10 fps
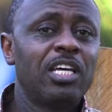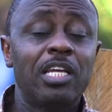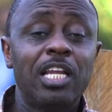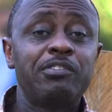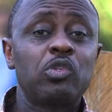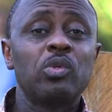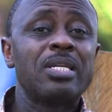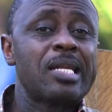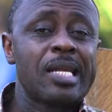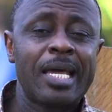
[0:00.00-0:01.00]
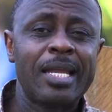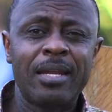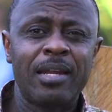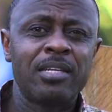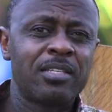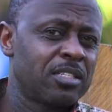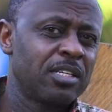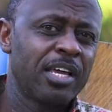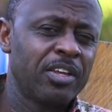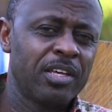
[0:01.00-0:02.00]
He lived to
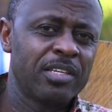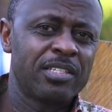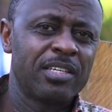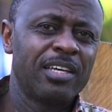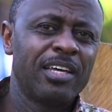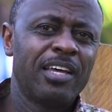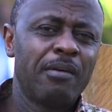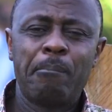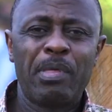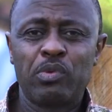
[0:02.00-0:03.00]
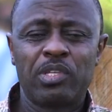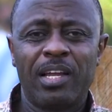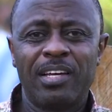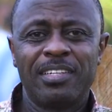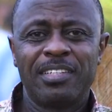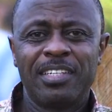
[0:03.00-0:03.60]
969 years, Methuselah.